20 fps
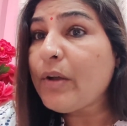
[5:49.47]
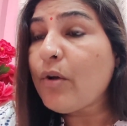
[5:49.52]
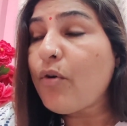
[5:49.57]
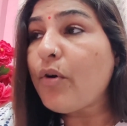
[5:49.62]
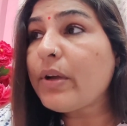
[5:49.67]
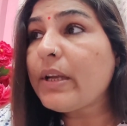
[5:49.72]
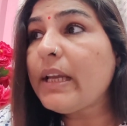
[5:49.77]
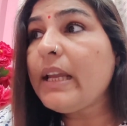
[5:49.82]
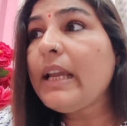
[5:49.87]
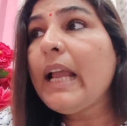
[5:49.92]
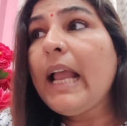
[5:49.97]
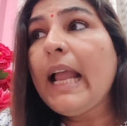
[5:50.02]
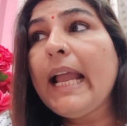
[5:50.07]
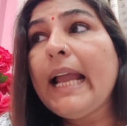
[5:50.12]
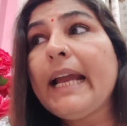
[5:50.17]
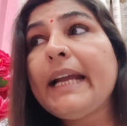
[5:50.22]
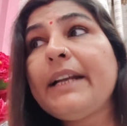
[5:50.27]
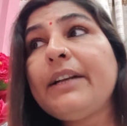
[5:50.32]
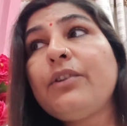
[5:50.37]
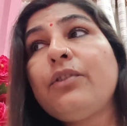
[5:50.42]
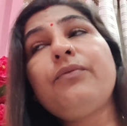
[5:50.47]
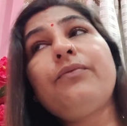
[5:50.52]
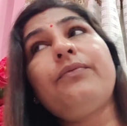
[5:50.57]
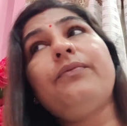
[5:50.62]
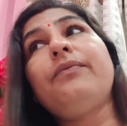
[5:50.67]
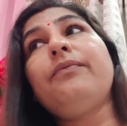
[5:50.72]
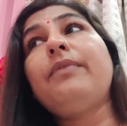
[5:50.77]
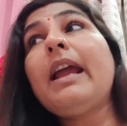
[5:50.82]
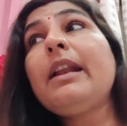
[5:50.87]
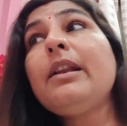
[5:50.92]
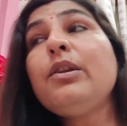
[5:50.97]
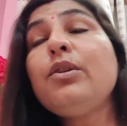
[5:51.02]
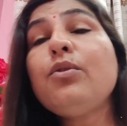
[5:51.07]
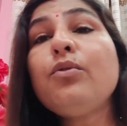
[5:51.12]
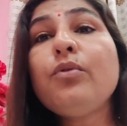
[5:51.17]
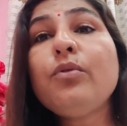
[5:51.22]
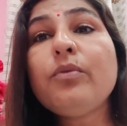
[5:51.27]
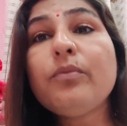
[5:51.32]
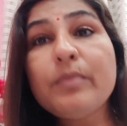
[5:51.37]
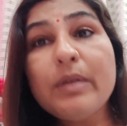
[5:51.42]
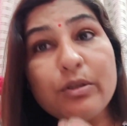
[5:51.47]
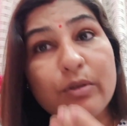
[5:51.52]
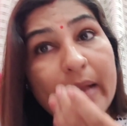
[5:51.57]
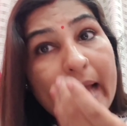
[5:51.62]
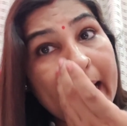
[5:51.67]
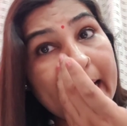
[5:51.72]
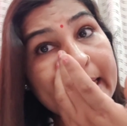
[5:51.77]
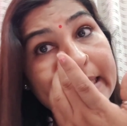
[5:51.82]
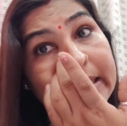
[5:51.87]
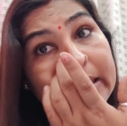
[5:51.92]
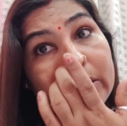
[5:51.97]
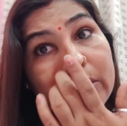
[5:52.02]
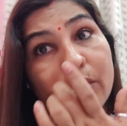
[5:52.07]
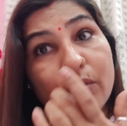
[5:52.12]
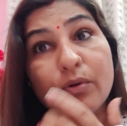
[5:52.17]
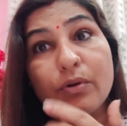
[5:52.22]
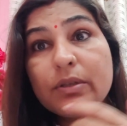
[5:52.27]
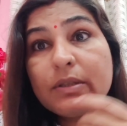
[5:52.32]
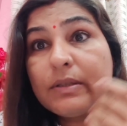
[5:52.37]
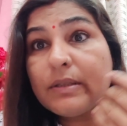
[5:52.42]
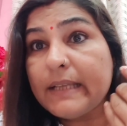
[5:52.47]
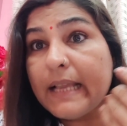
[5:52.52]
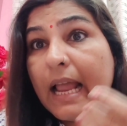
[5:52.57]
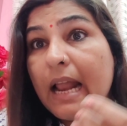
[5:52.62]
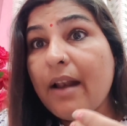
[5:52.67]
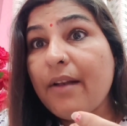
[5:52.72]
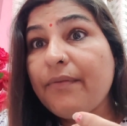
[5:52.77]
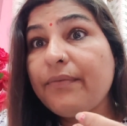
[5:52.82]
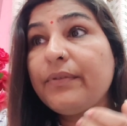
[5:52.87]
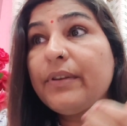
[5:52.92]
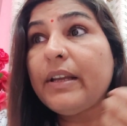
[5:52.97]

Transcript: Okay, and when you visualize yourself